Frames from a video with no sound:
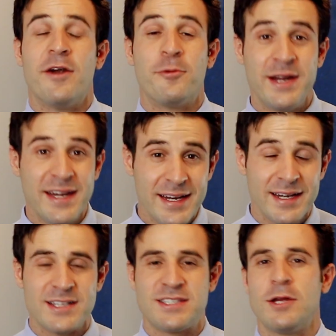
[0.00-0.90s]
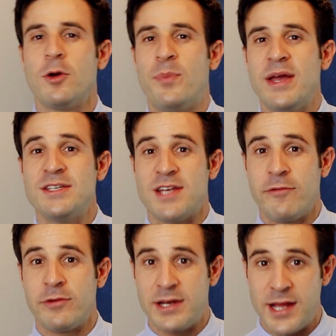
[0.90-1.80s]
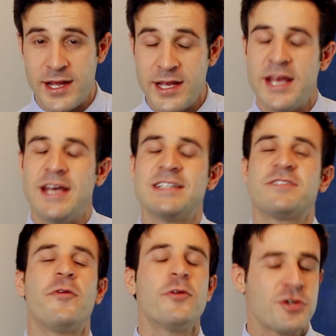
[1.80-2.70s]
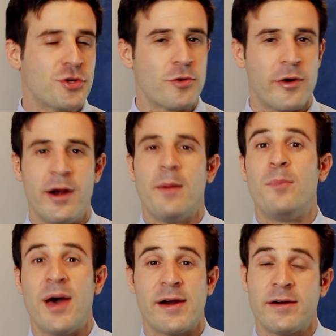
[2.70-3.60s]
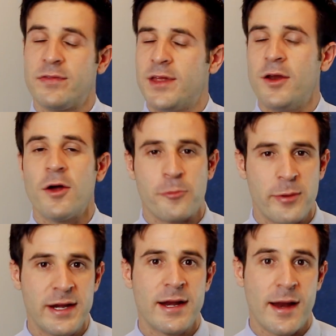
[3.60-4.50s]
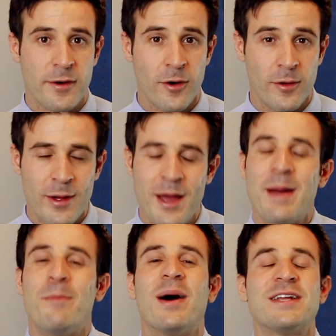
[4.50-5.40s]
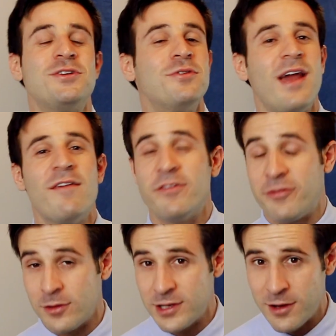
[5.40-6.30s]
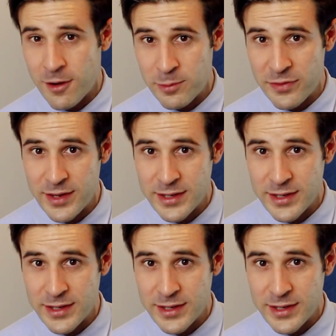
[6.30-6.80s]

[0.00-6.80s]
Reading a single page every day is for sure better than not reading at all, but you never fall in love with